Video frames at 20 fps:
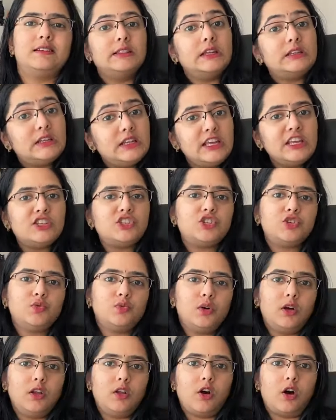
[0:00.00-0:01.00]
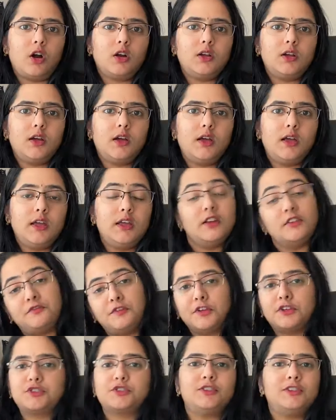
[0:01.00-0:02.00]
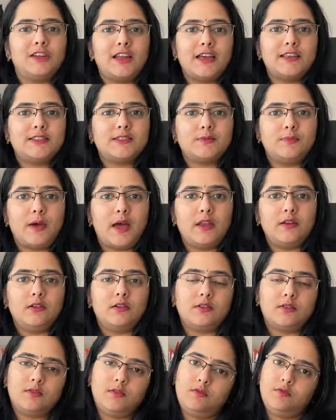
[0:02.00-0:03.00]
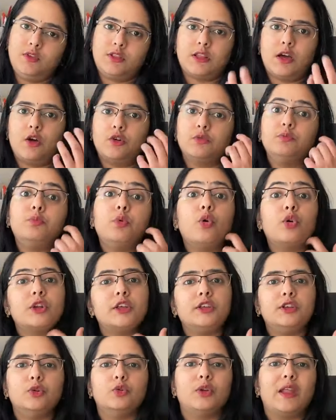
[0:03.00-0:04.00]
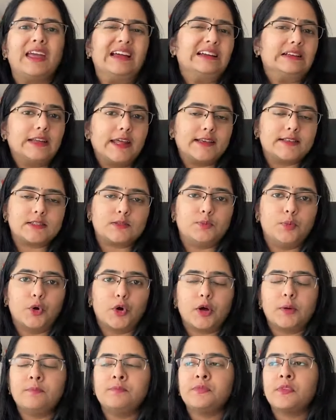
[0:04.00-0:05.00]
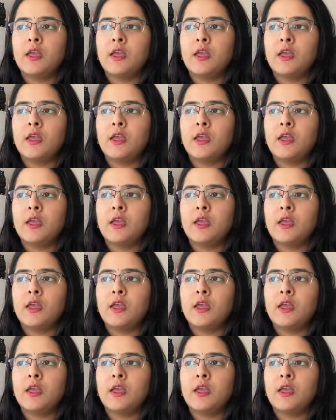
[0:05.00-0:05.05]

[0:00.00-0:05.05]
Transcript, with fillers: They teach you a lot in a fictionalized manner without boring you like a textbook.